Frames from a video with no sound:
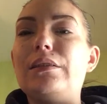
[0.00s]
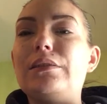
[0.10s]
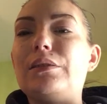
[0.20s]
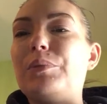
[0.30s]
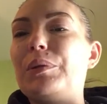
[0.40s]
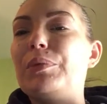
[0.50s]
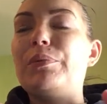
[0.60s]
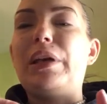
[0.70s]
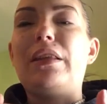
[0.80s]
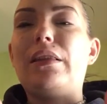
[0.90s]
some people
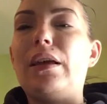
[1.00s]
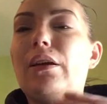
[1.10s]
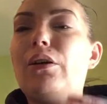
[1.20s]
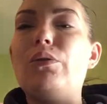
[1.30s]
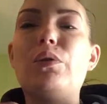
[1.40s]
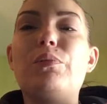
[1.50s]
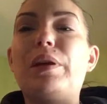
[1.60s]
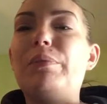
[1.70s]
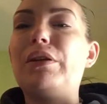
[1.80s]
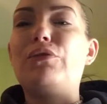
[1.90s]
may think, oh, well,
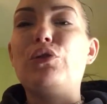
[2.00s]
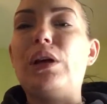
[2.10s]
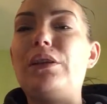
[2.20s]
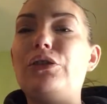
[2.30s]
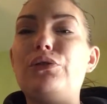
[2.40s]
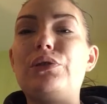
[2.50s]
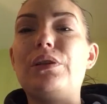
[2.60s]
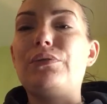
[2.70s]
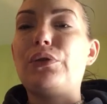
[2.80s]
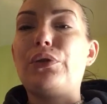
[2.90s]
maybe if you had used
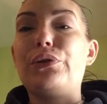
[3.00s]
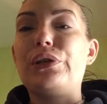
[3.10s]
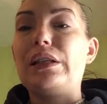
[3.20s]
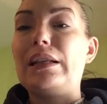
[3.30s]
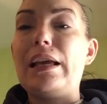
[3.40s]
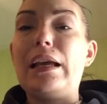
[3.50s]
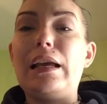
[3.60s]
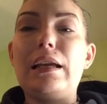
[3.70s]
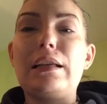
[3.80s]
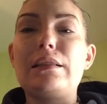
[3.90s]
it for 30
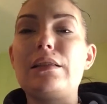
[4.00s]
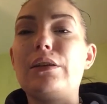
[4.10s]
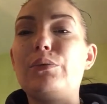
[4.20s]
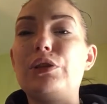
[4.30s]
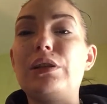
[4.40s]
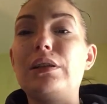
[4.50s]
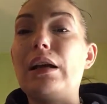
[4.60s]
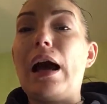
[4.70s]
days, it would.